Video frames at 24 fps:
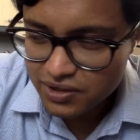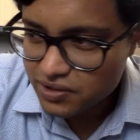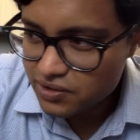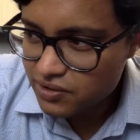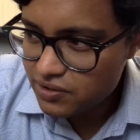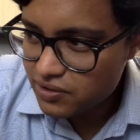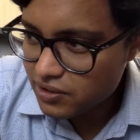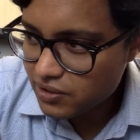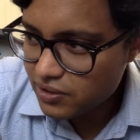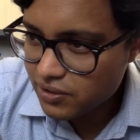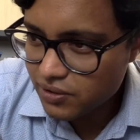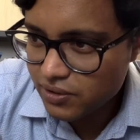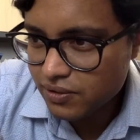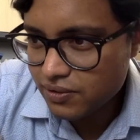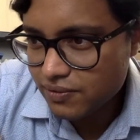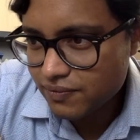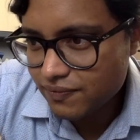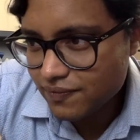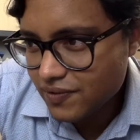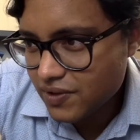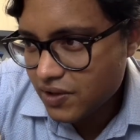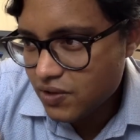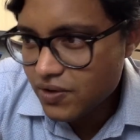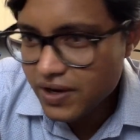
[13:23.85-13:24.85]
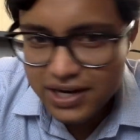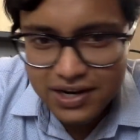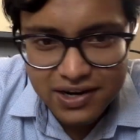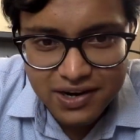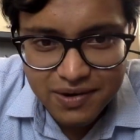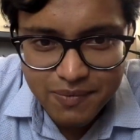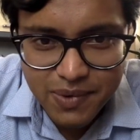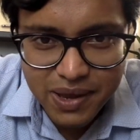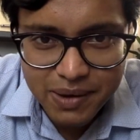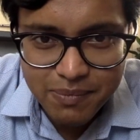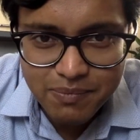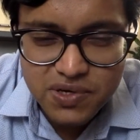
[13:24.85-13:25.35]
So you can
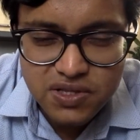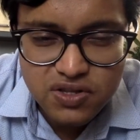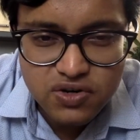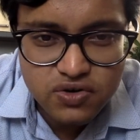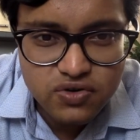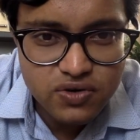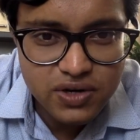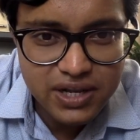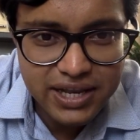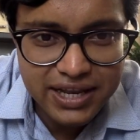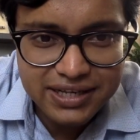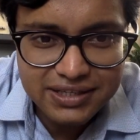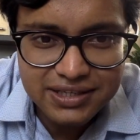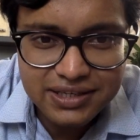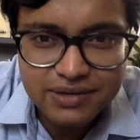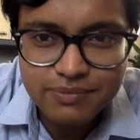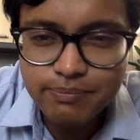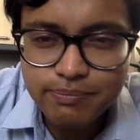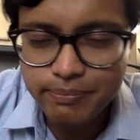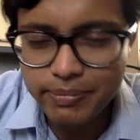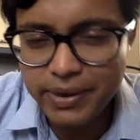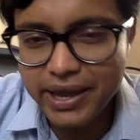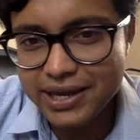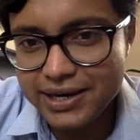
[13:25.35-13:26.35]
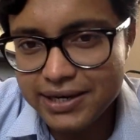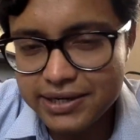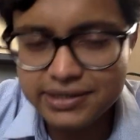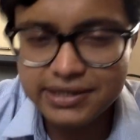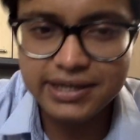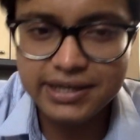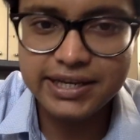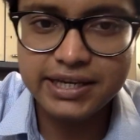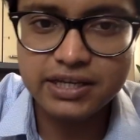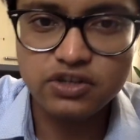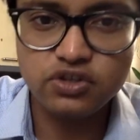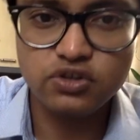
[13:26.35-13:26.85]
remember the rule as in peri
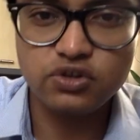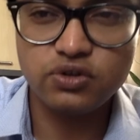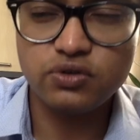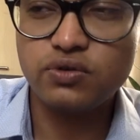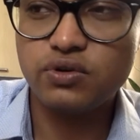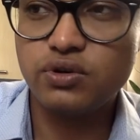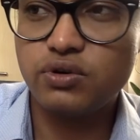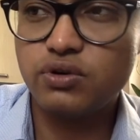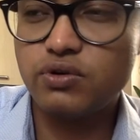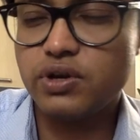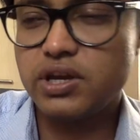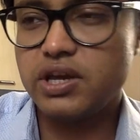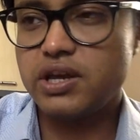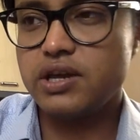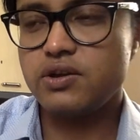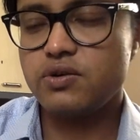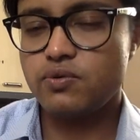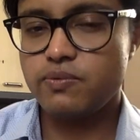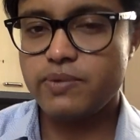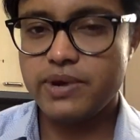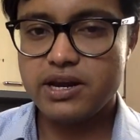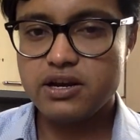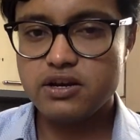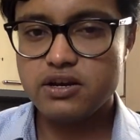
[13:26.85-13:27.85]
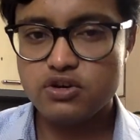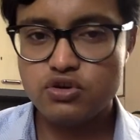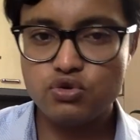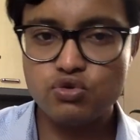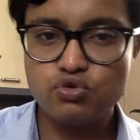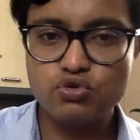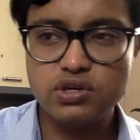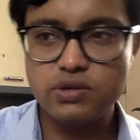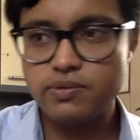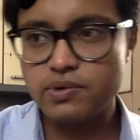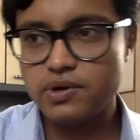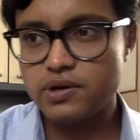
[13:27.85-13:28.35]
delicto, okay, where
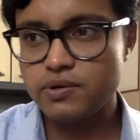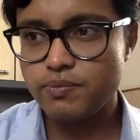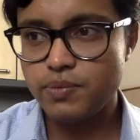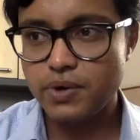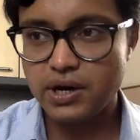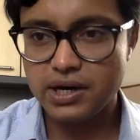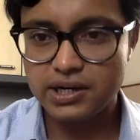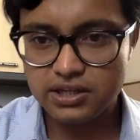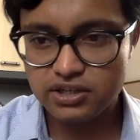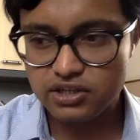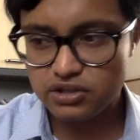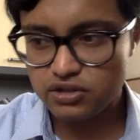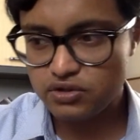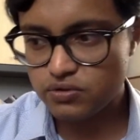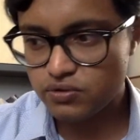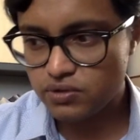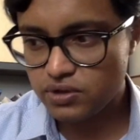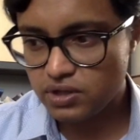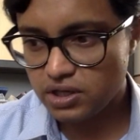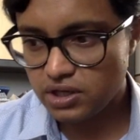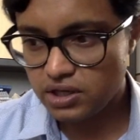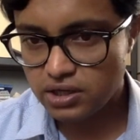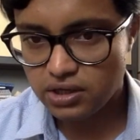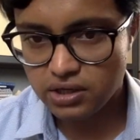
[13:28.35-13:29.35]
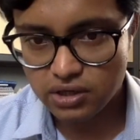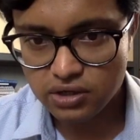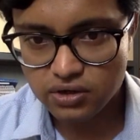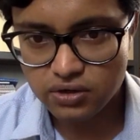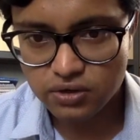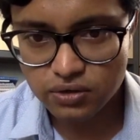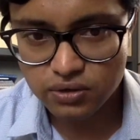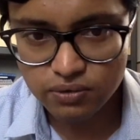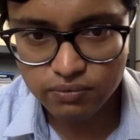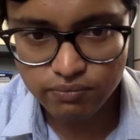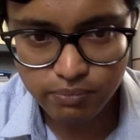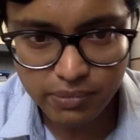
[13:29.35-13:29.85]
two different parties to the
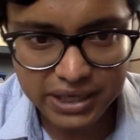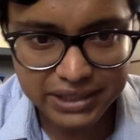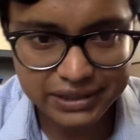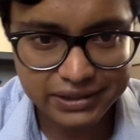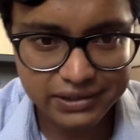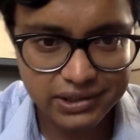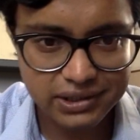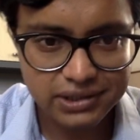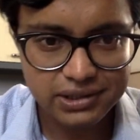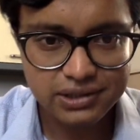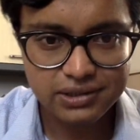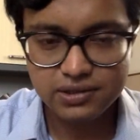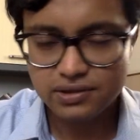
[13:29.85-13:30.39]
matter,